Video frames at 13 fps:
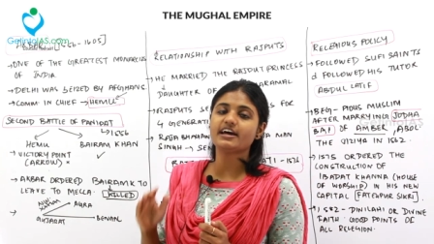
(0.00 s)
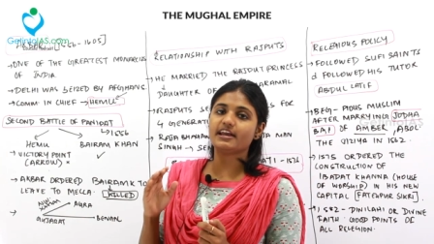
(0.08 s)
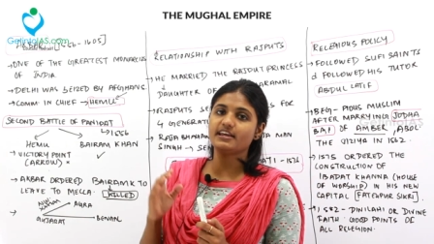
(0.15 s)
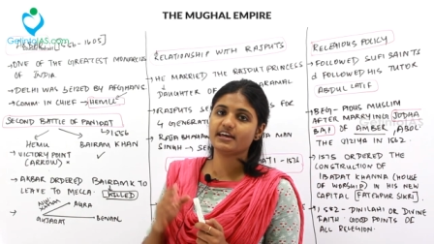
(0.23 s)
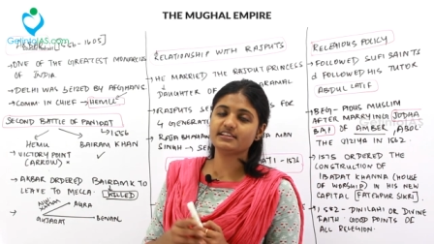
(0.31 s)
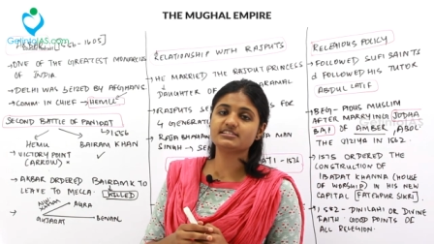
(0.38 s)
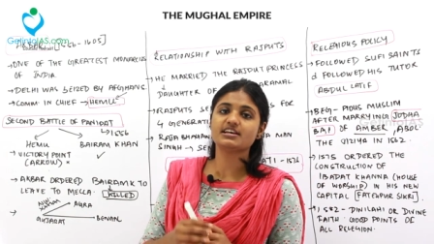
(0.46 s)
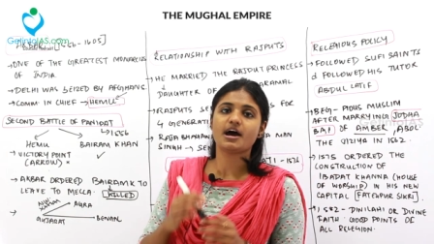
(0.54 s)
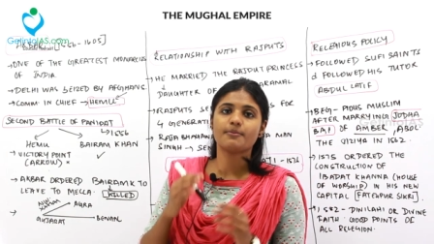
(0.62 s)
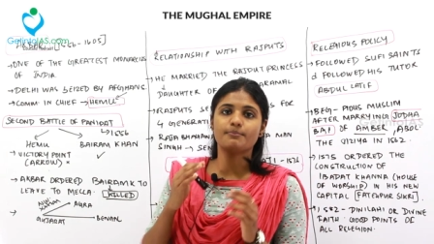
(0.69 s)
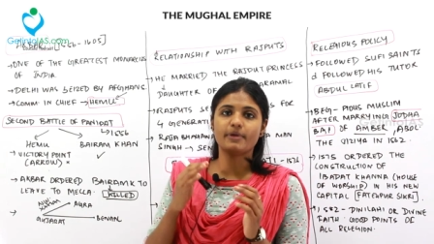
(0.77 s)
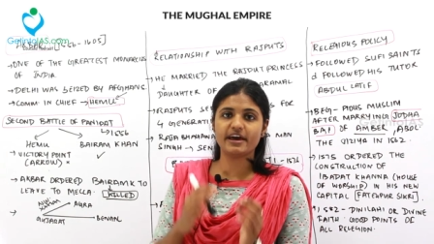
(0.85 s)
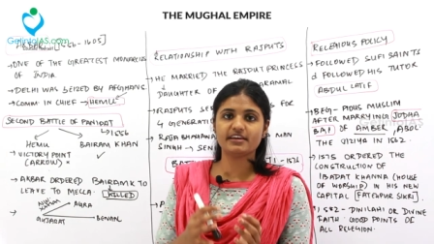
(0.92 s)
and hence
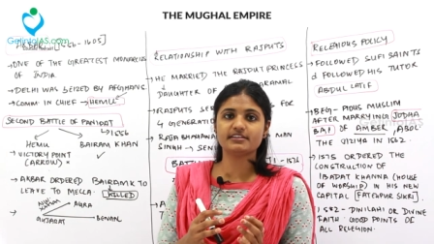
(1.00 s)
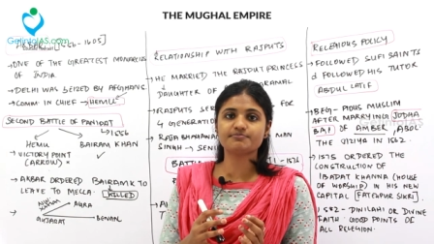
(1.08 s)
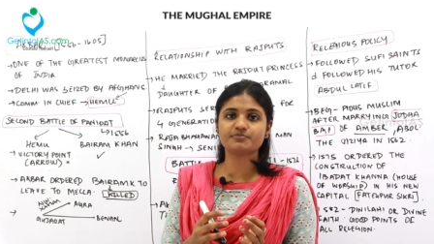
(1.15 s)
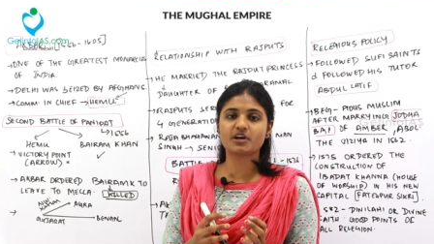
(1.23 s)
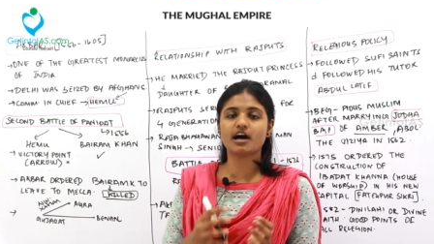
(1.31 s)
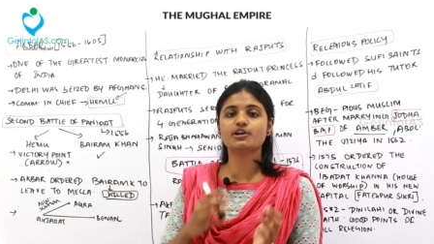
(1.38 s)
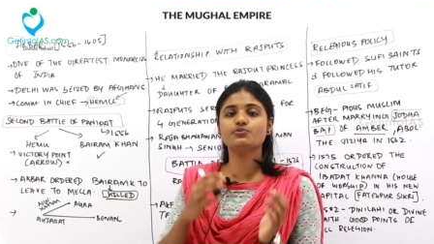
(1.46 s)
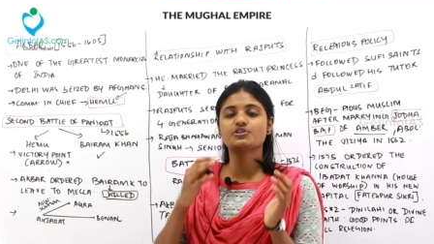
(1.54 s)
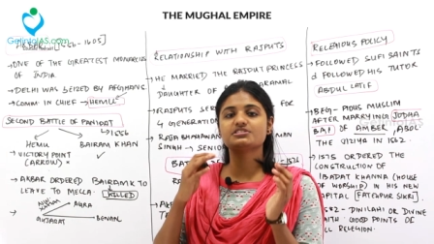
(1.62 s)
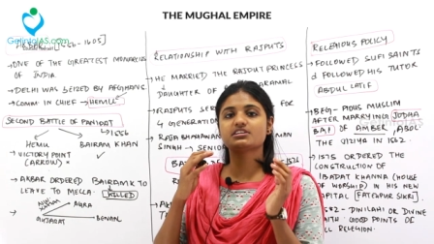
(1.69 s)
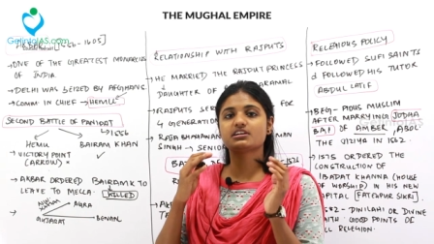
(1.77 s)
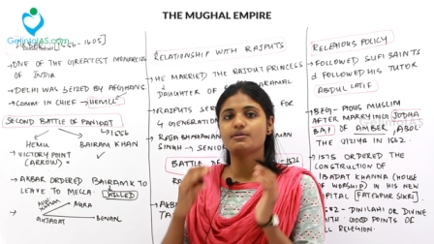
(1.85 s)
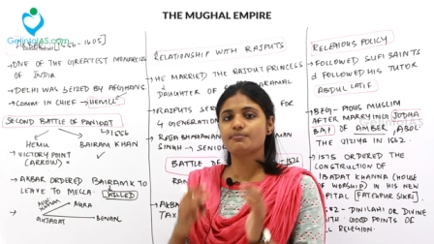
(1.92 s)
Bairam Khan
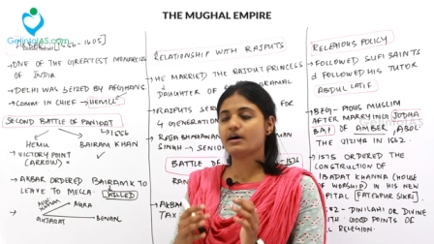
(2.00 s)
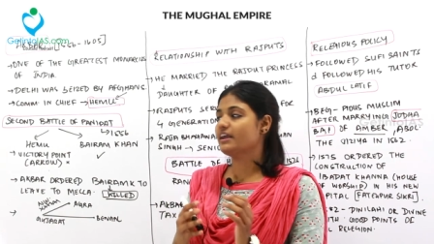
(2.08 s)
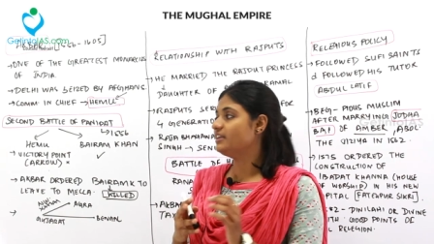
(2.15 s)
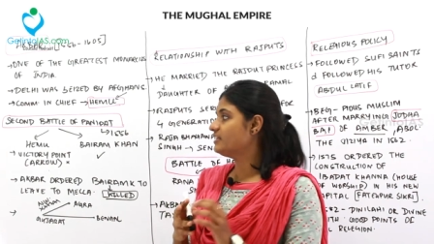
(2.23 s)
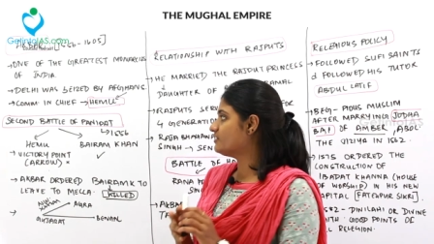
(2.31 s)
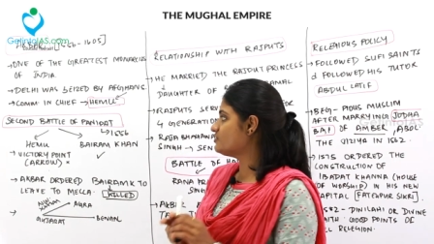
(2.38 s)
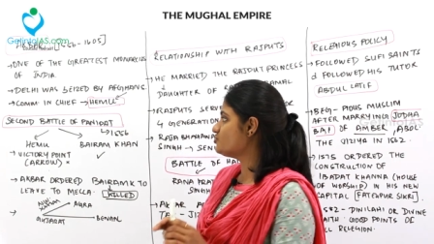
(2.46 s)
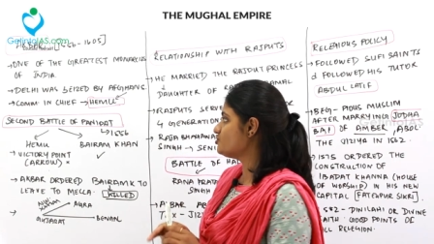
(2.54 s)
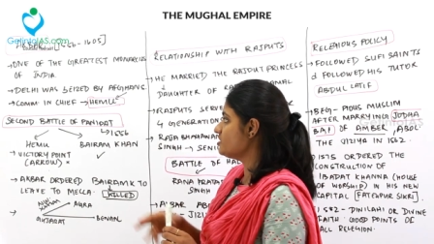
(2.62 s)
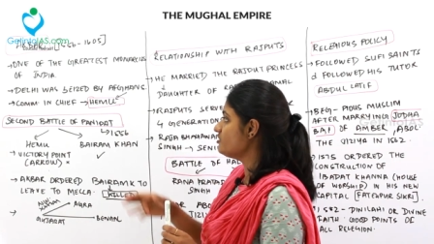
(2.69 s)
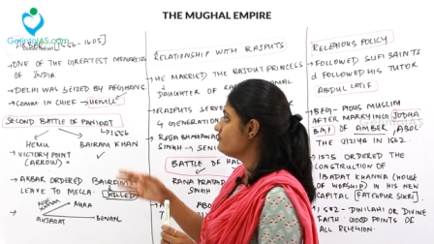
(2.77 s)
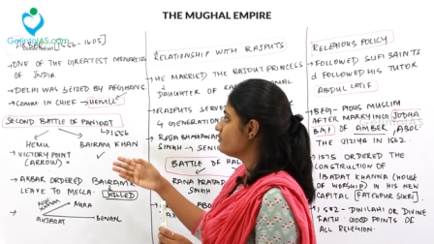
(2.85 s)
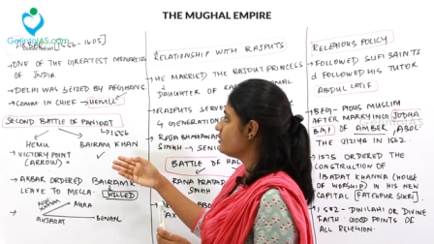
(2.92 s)
was the
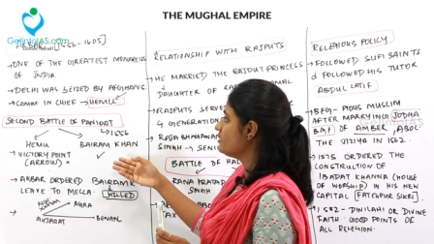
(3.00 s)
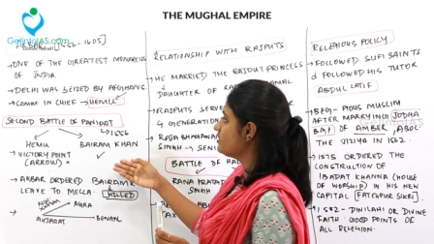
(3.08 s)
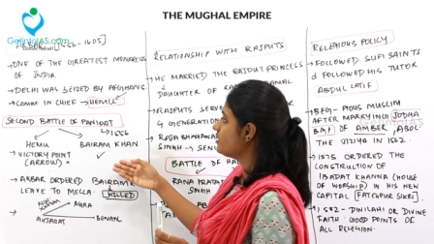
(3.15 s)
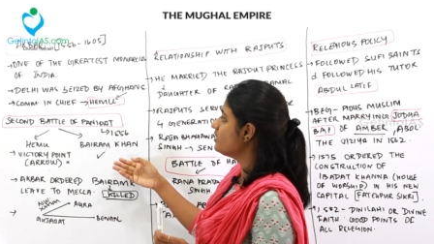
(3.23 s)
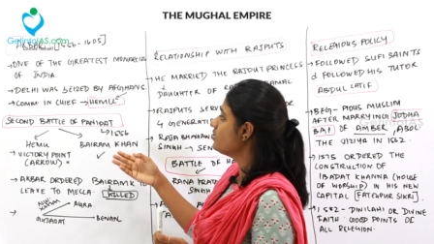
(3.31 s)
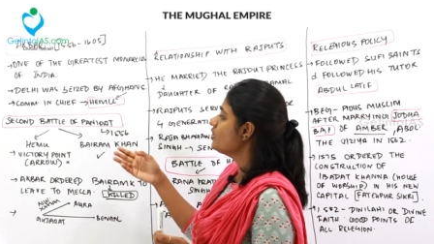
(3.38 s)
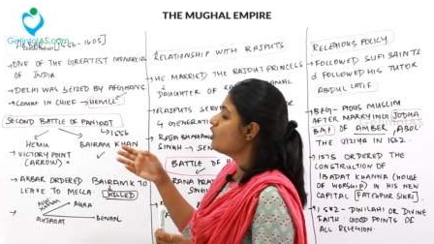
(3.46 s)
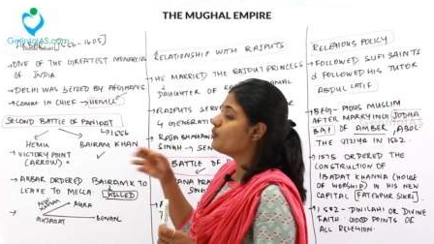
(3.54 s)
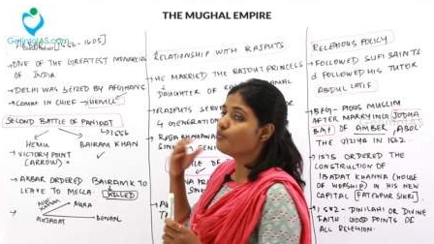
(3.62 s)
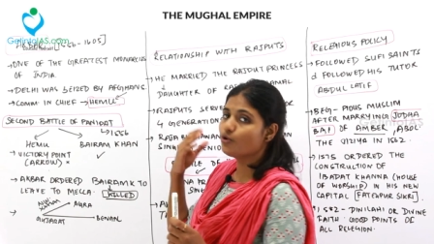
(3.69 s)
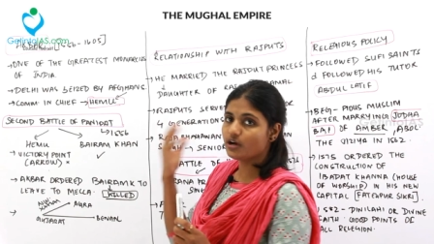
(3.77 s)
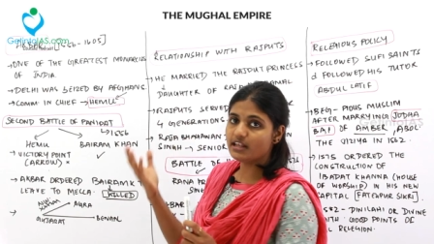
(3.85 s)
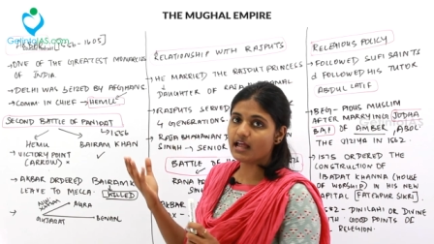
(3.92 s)
commander-in-chief in the
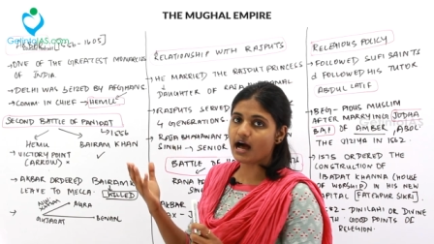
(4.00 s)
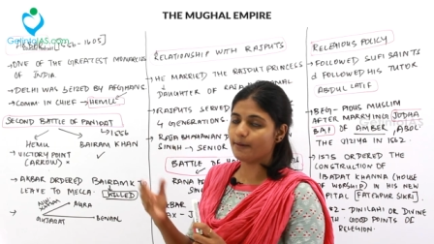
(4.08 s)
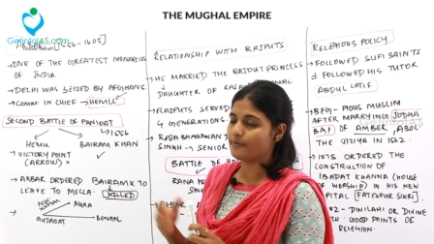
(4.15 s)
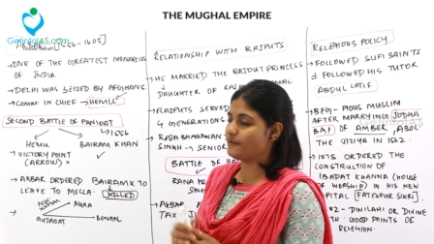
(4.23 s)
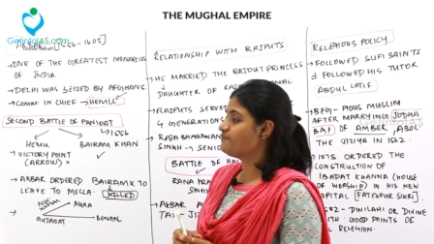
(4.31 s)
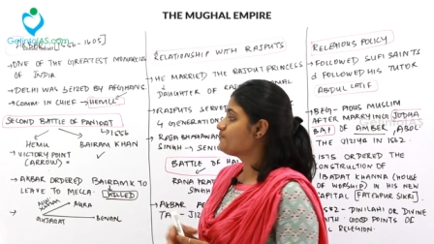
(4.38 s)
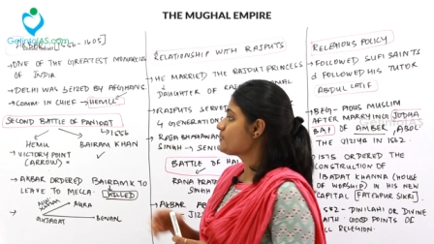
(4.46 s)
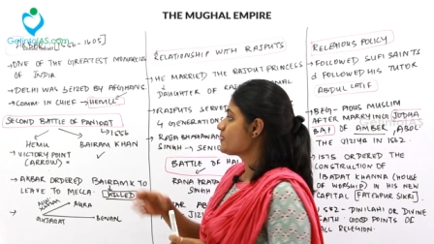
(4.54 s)
Mughal army.